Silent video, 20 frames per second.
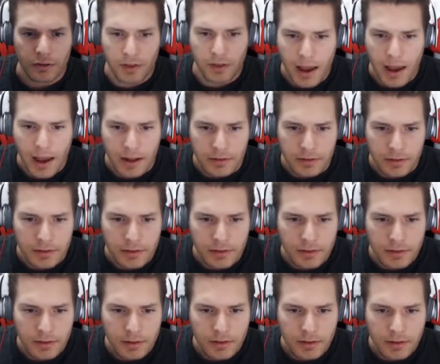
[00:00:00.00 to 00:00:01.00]
that?
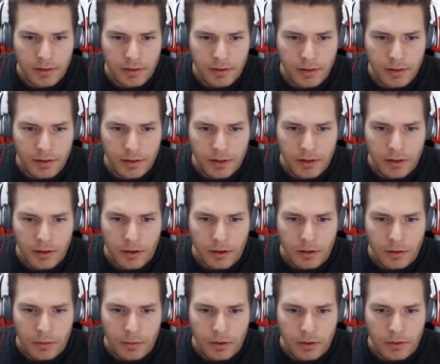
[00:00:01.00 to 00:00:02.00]

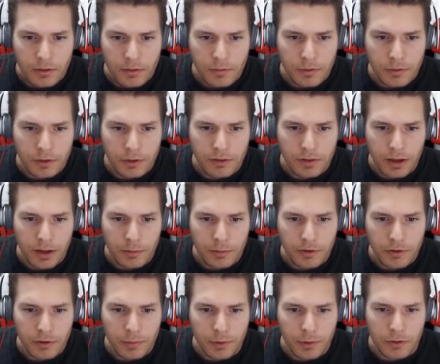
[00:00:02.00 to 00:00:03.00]
When this inflicts
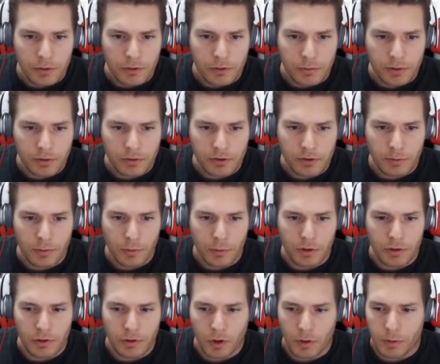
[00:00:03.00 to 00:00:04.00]
damage to your opponent, you special summon
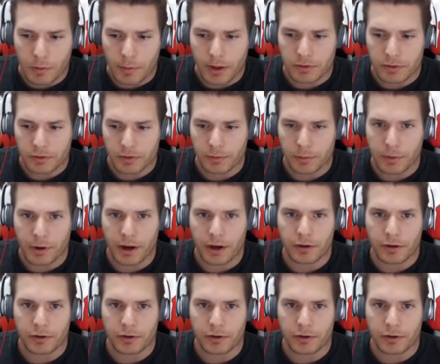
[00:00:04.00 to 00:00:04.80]
one normal monster from your hand